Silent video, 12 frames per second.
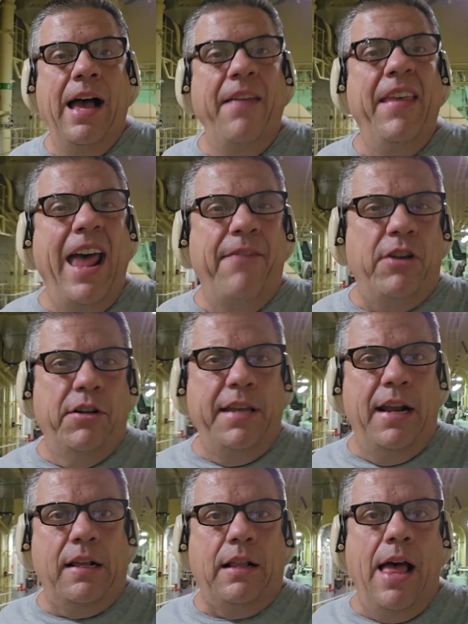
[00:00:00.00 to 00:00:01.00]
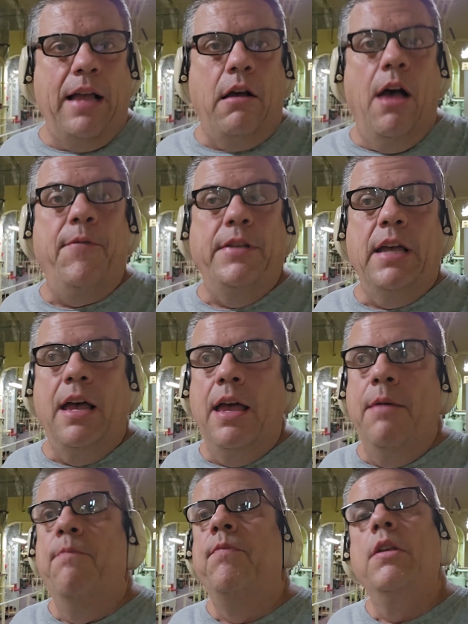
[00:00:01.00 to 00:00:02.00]
And then after 10 o'clock coffee
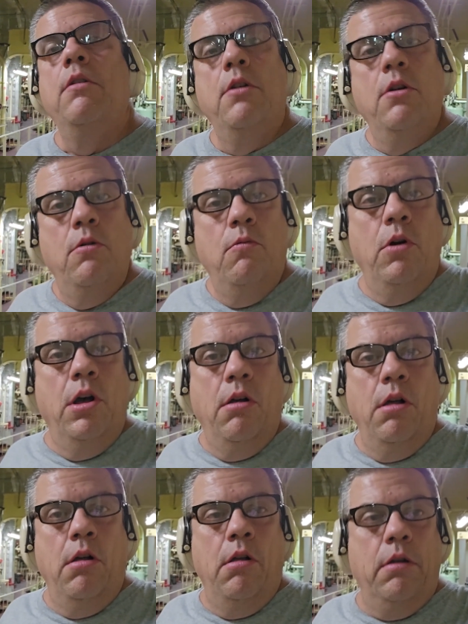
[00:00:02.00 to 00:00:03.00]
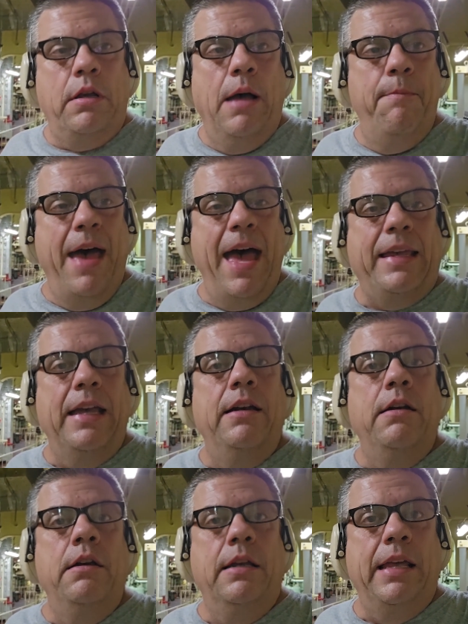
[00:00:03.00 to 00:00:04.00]
time, we'll come back
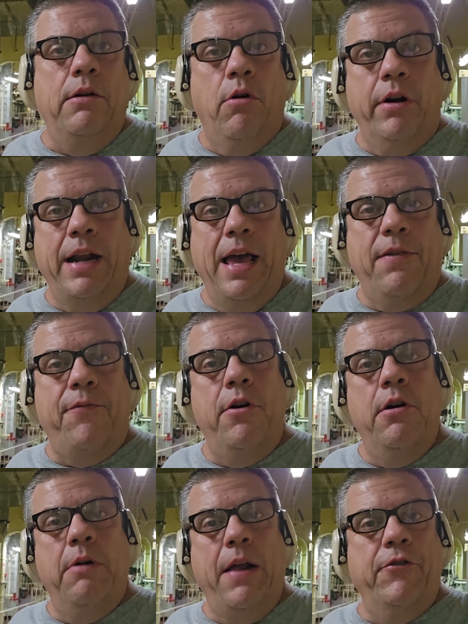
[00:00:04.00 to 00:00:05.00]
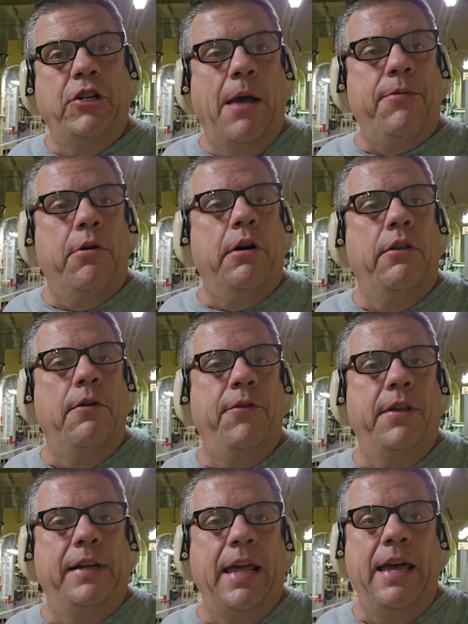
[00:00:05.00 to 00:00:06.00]
and get organized for whatever jobs we're going to do
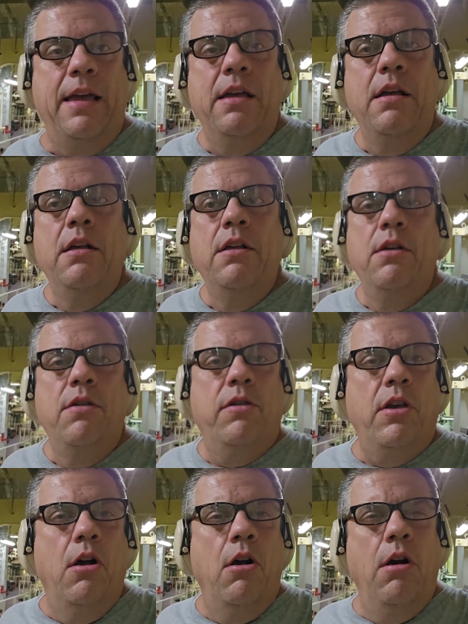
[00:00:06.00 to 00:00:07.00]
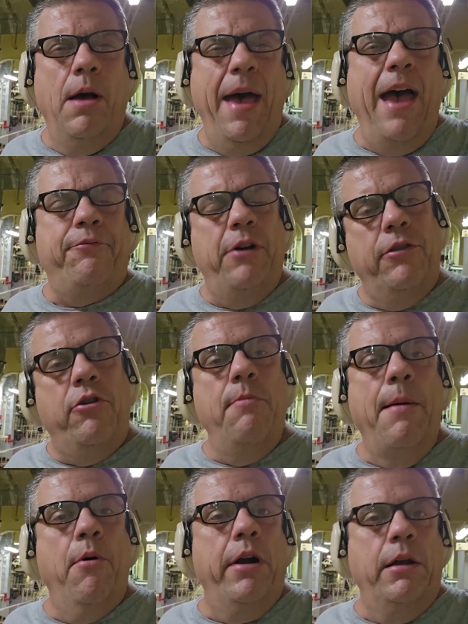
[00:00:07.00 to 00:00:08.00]
for the day. So I'm halfway through
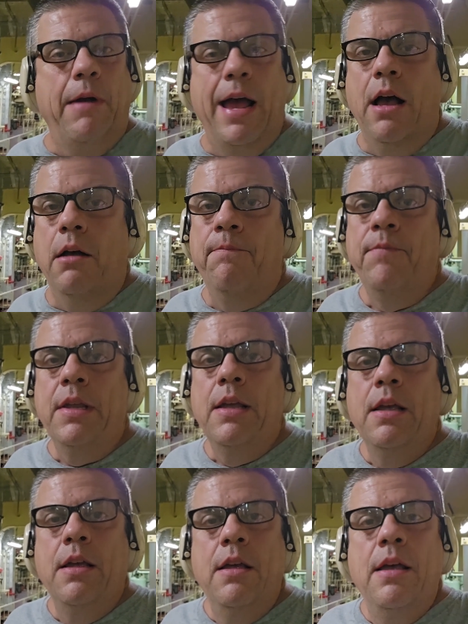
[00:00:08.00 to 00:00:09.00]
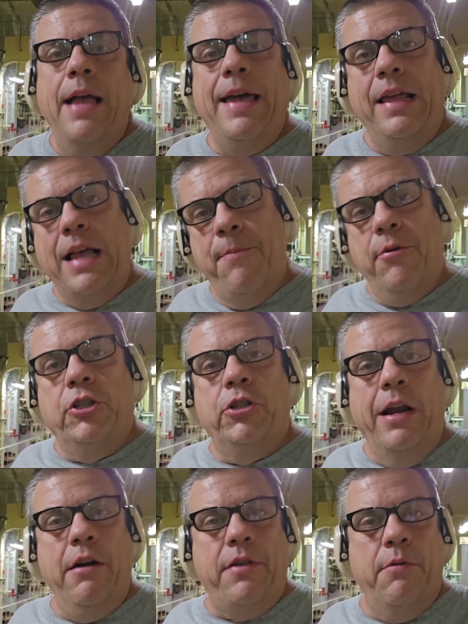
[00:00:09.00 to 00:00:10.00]
my morning round. I got a couple of
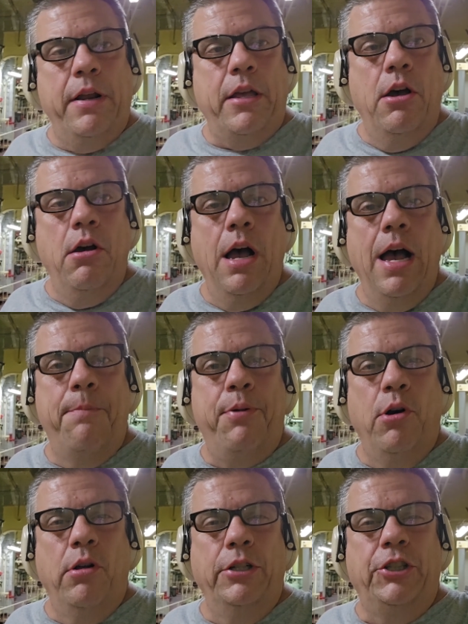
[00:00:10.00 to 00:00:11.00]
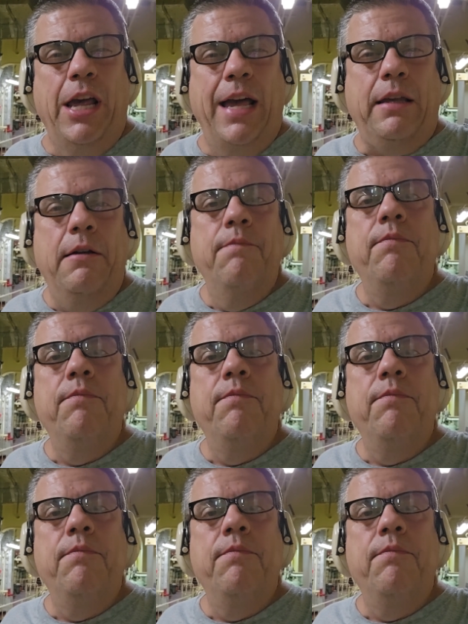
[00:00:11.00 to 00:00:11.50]
strainers we're going to go pull and check.